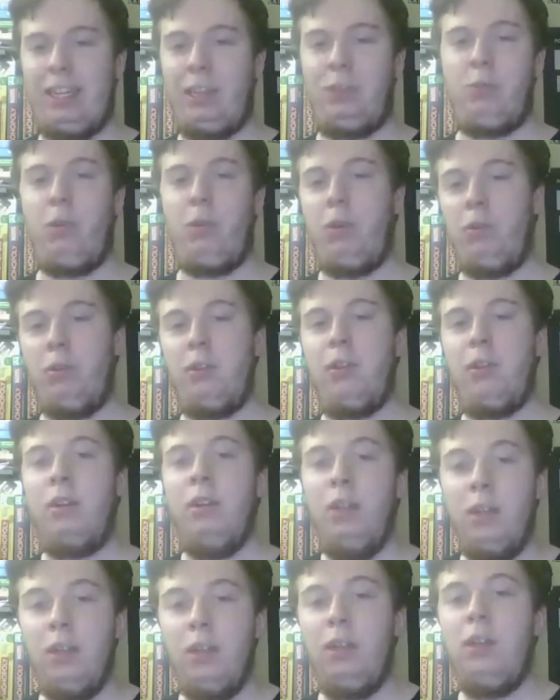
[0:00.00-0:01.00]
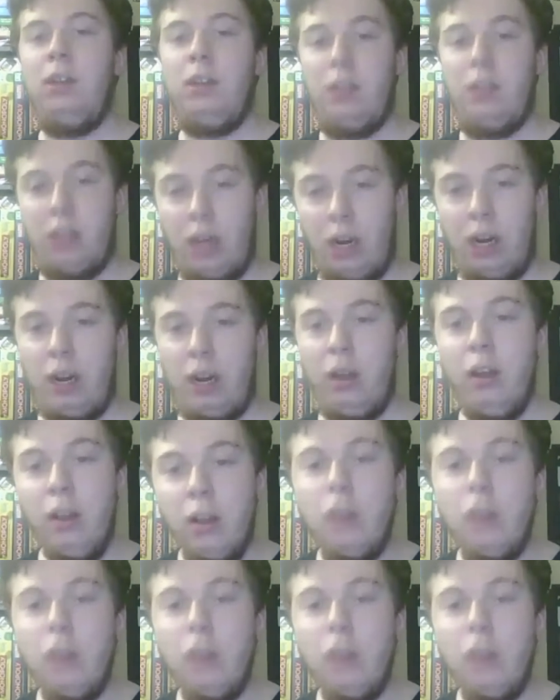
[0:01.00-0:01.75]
as Rose Tyler.